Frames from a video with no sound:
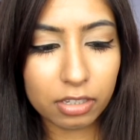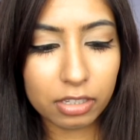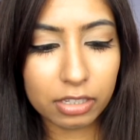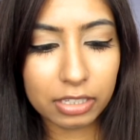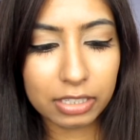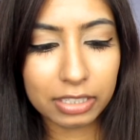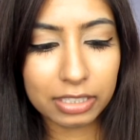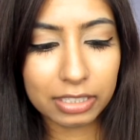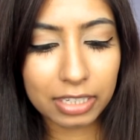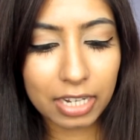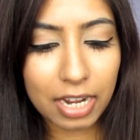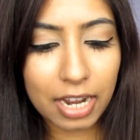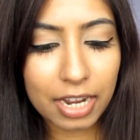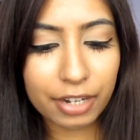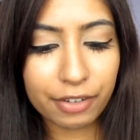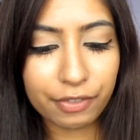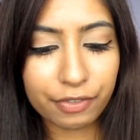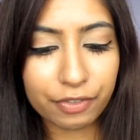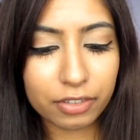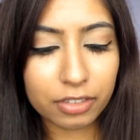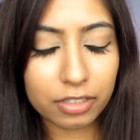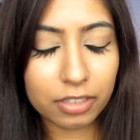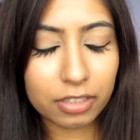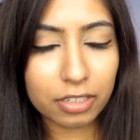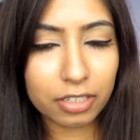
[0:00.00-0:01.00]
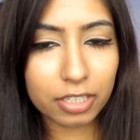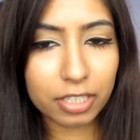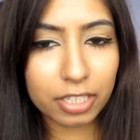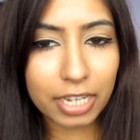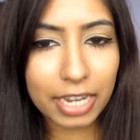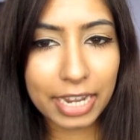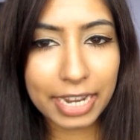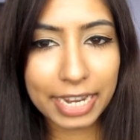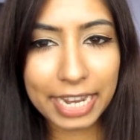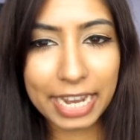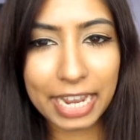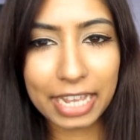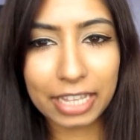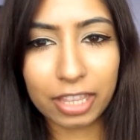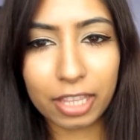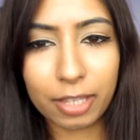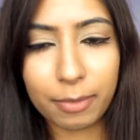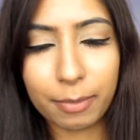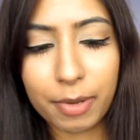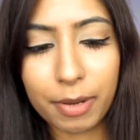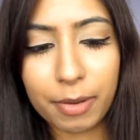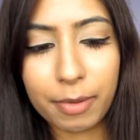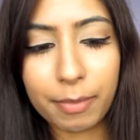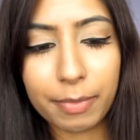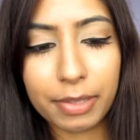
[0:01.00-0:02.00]
It's kind of dirty at the
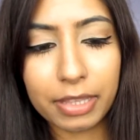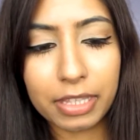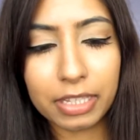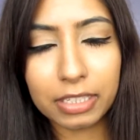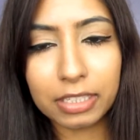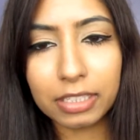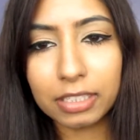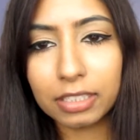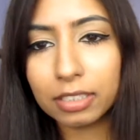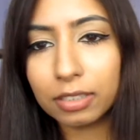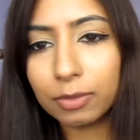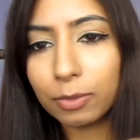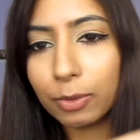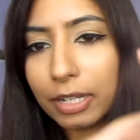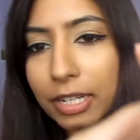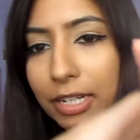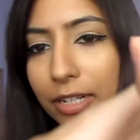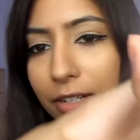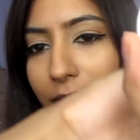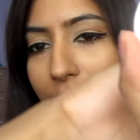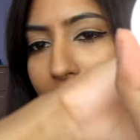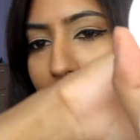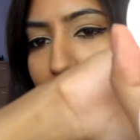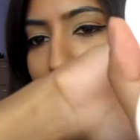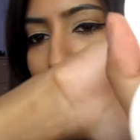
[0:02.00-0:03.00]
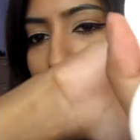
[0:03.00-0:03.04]
moment, but this is what it looks